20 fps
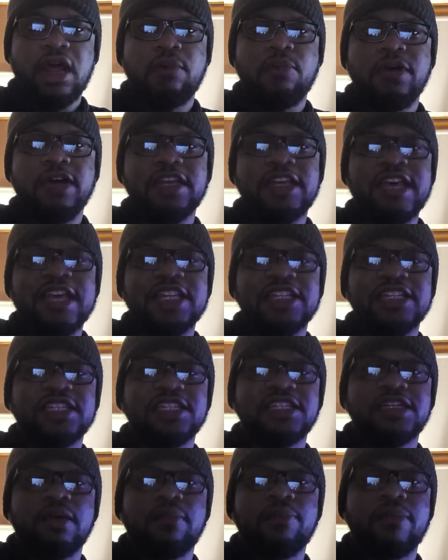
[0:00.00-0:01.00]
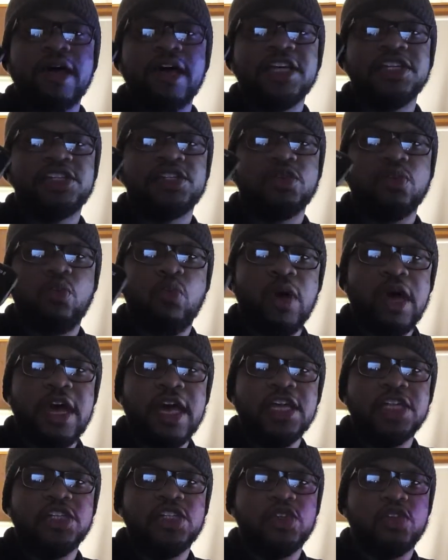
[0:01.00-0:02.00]
But this is the best
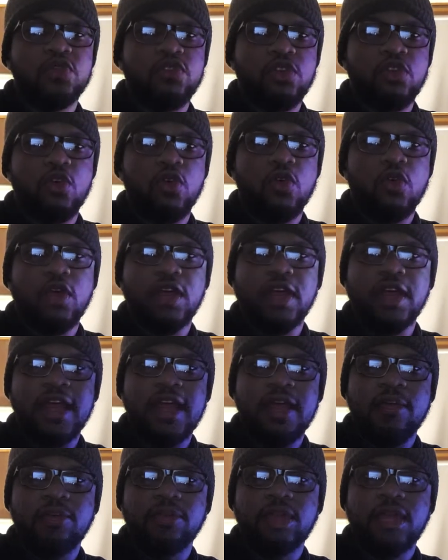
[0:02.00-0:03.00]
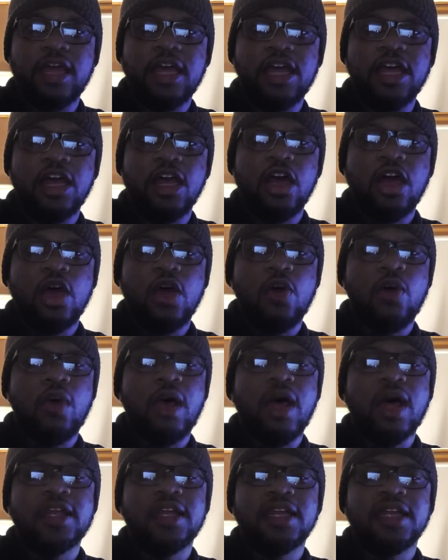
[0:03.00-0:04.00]
way to record gameplay,
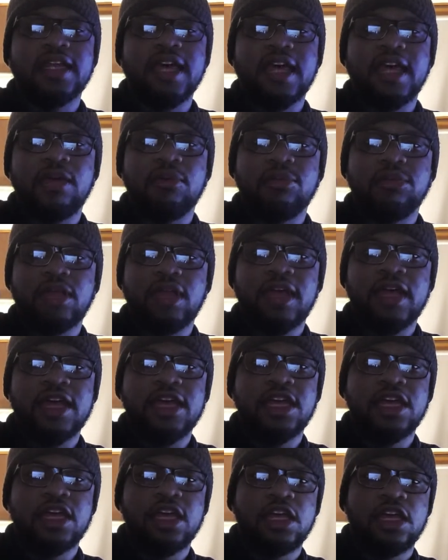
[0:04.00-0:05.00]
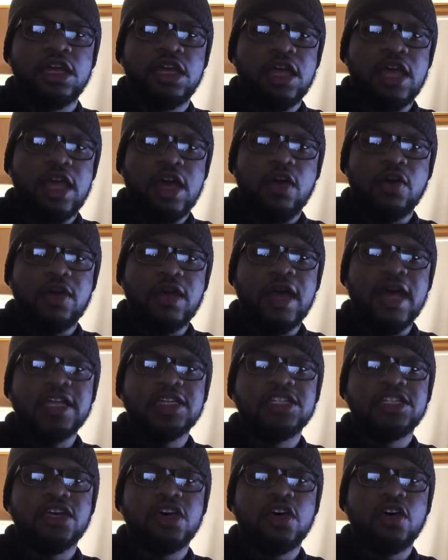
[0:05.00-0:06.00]
quality gameplay.
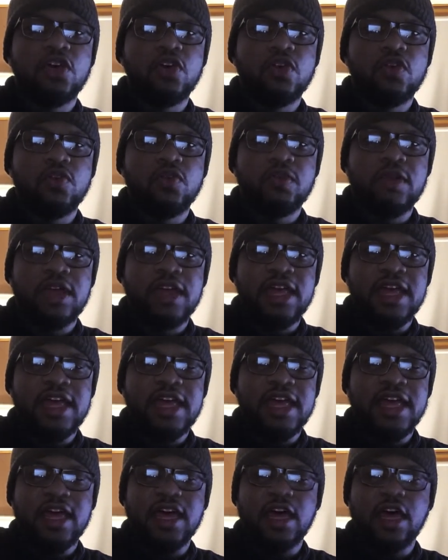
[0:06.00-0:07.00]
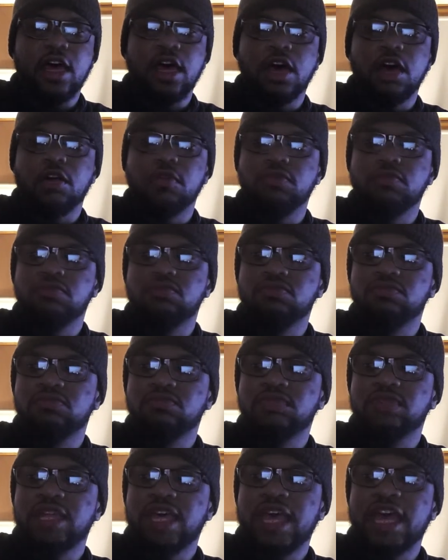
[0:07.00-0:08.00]
Elgato um,
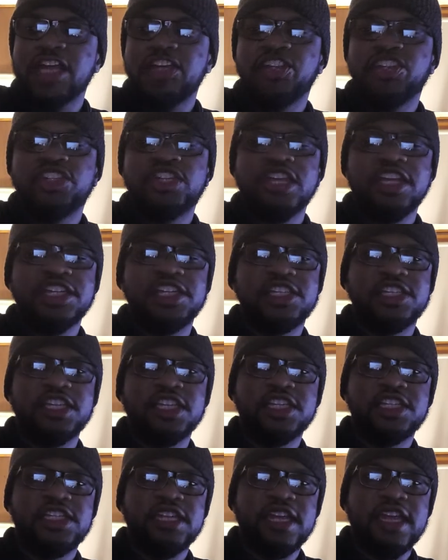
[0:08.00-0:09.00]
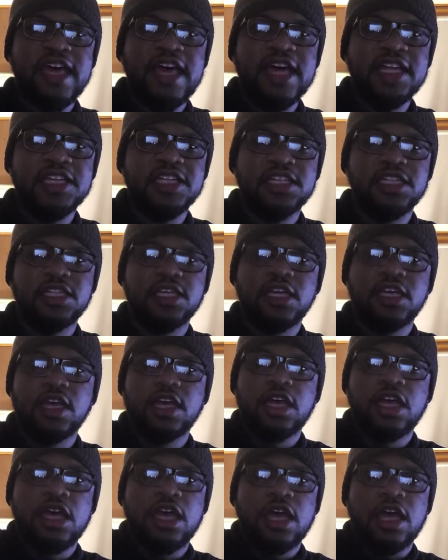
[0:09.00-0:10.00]
HD 60S,
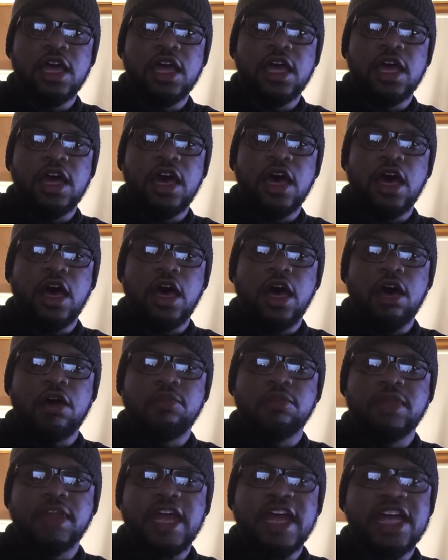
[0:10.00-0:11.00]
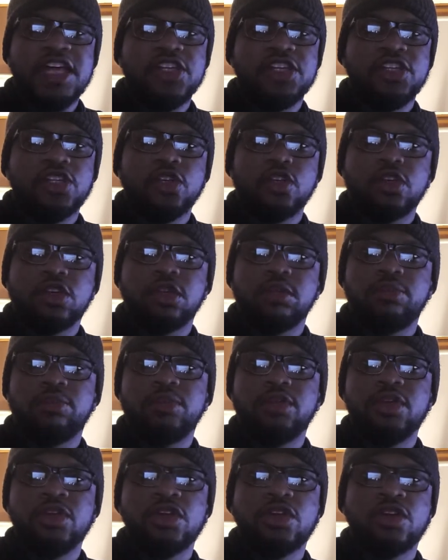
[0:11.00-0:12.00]
um, Acer
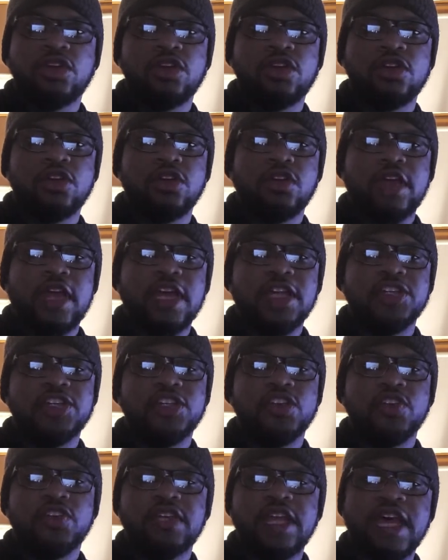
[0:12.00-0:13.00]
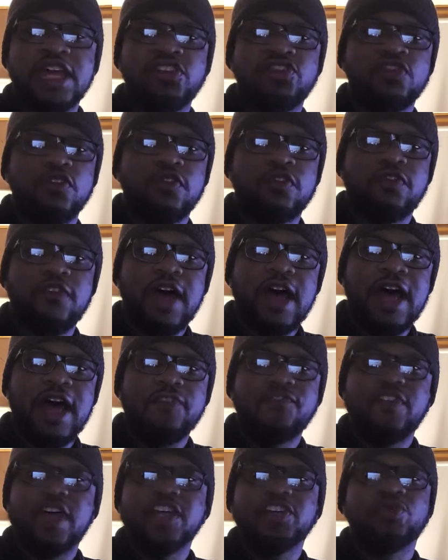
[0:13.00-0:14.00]
computer, Acer Nitro
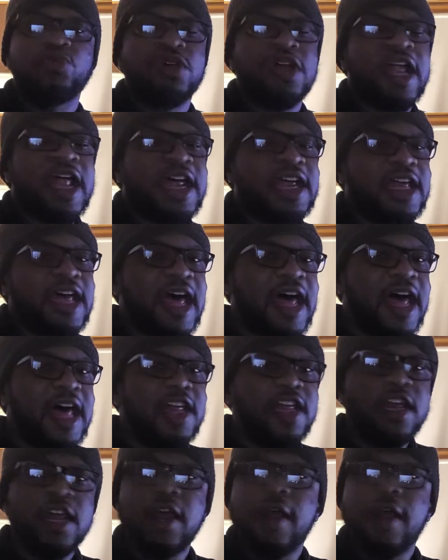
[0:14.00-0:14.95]
5, that's what I got.